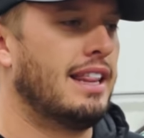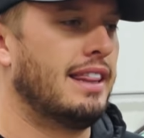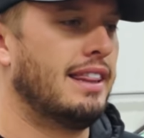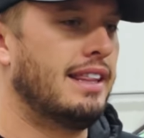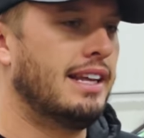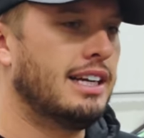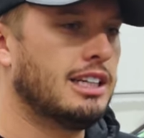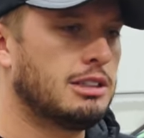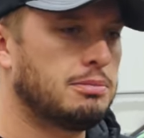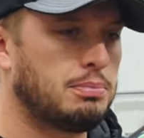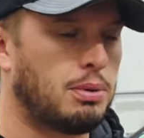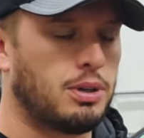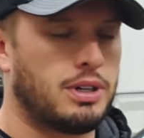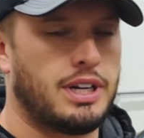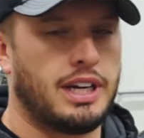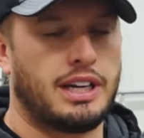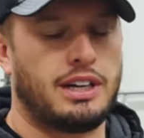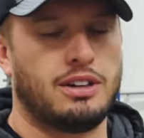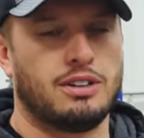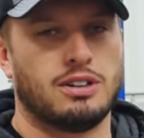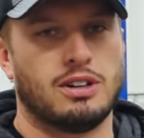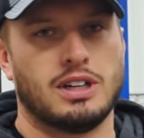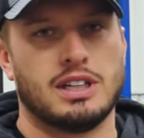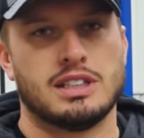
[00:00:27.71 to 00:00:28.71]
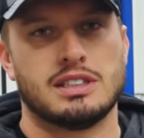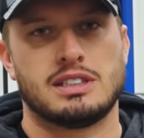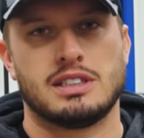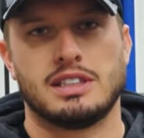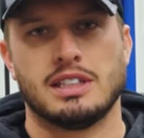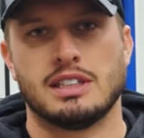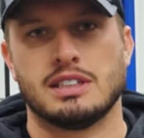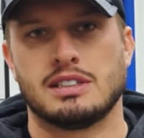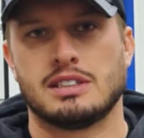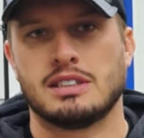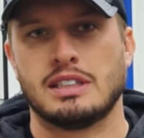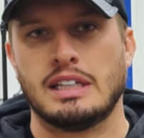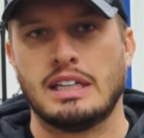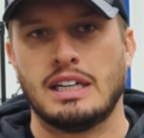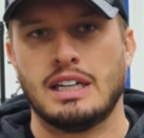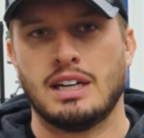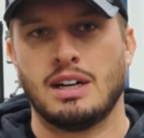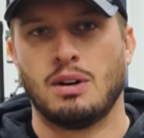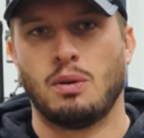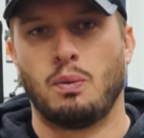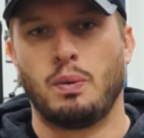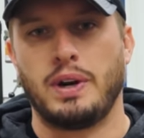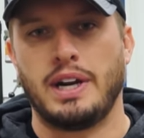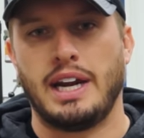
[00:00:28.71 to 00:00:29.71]
This particular instance,
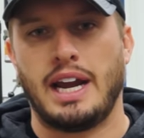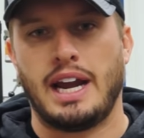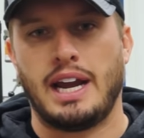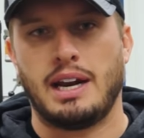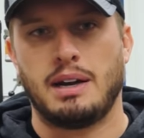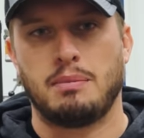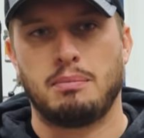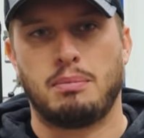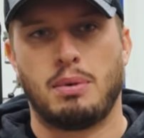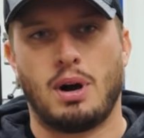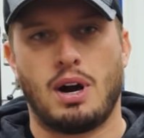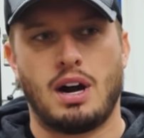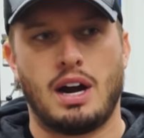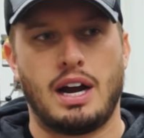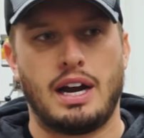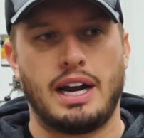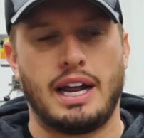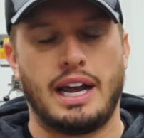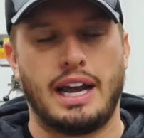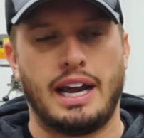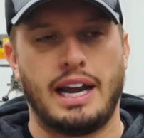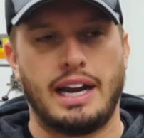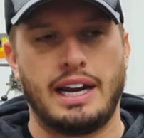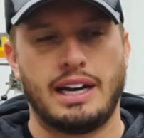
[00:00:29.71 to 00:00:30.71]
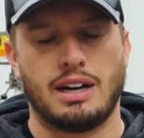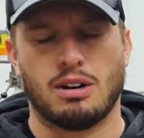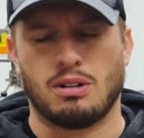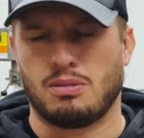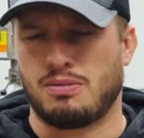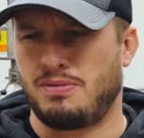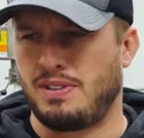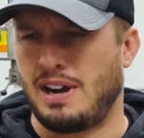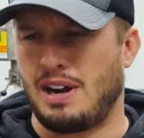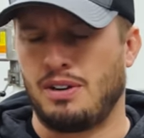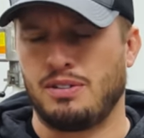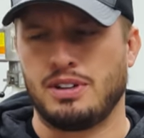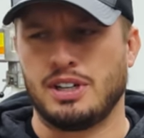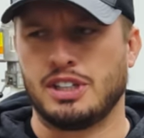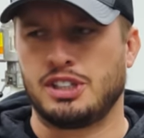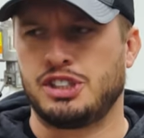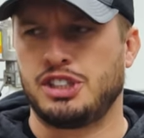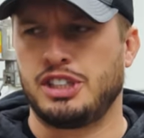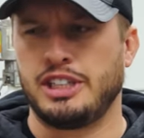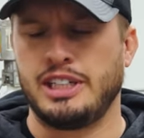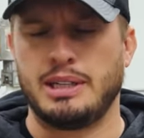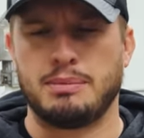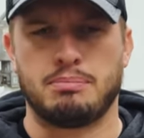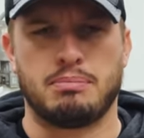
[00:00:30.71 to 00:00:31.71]
we had bought a or found a
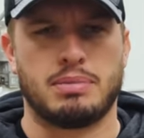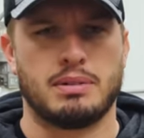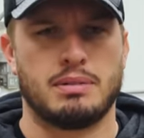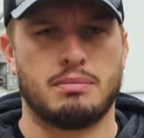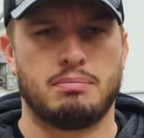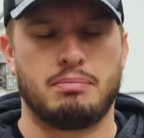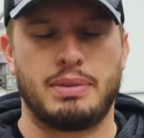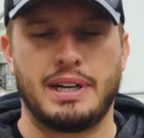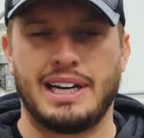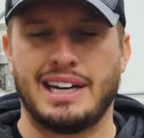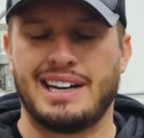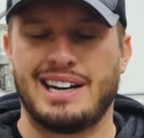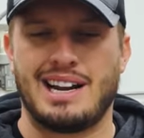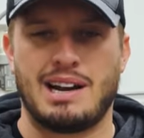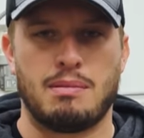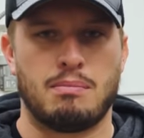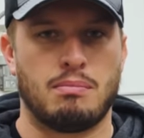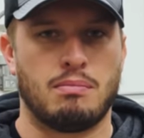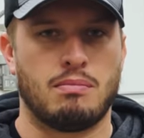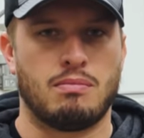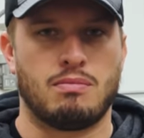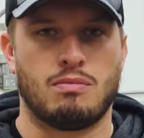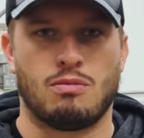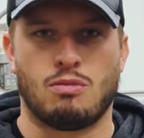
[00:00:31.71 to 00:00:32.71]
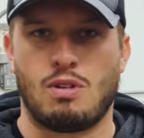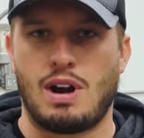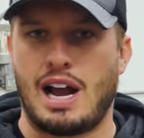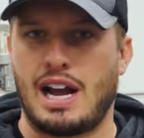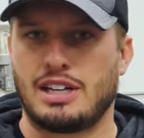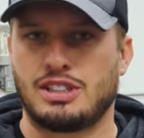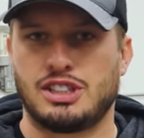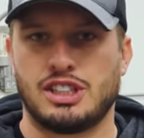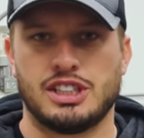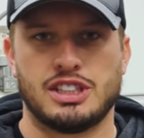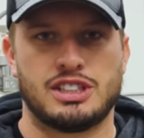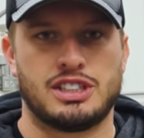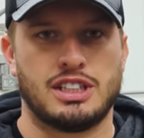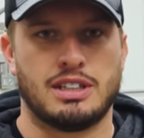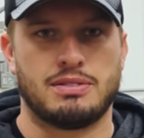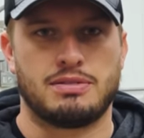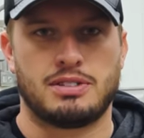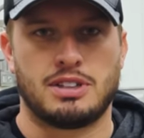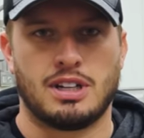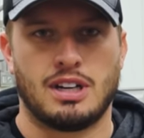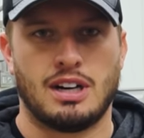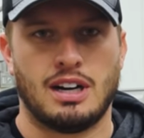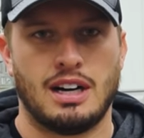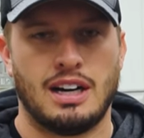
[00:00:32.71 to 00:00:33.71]
cheap B&M ratchet
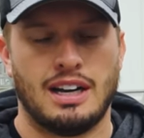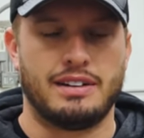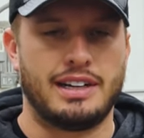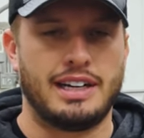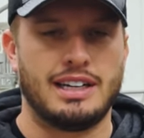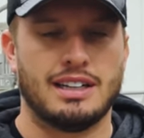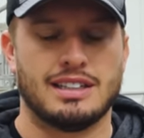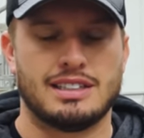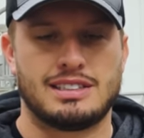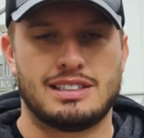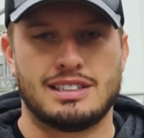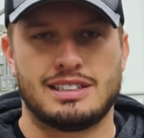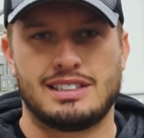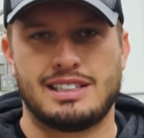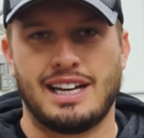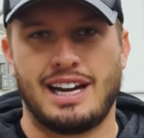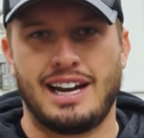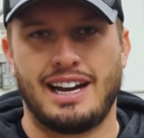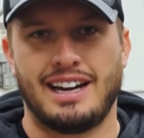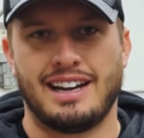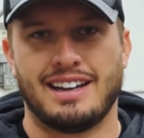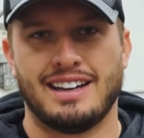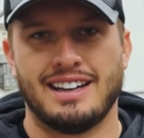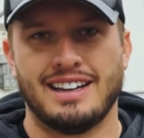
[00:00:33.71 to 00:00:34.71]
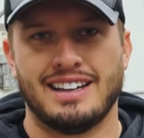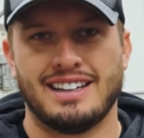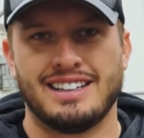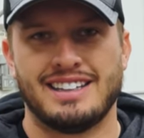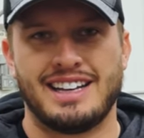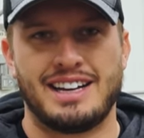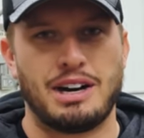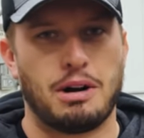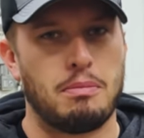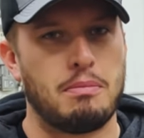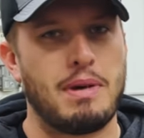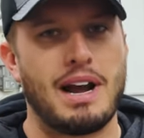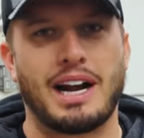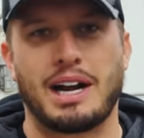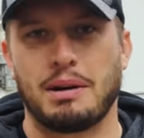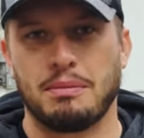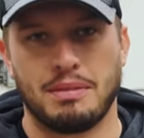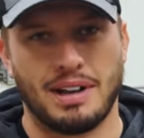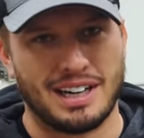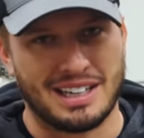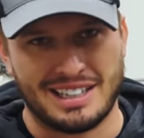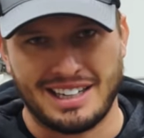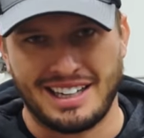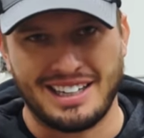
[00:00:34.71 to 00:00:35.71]
shifter. Needless to say, they don't make them
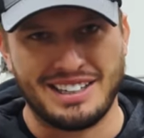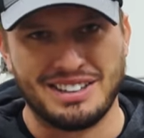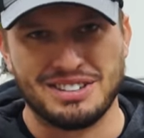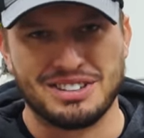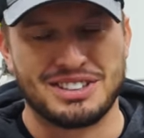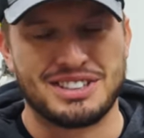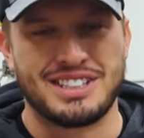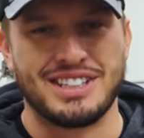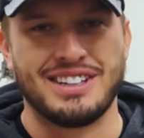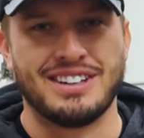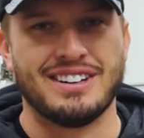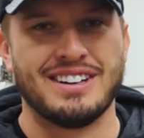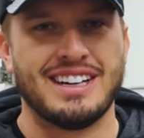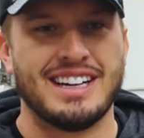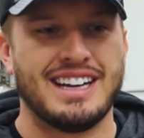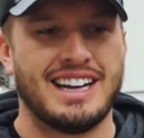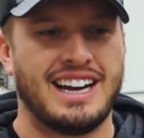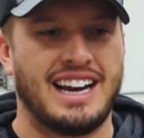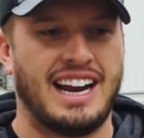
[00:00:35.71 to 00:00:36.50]
like they used to.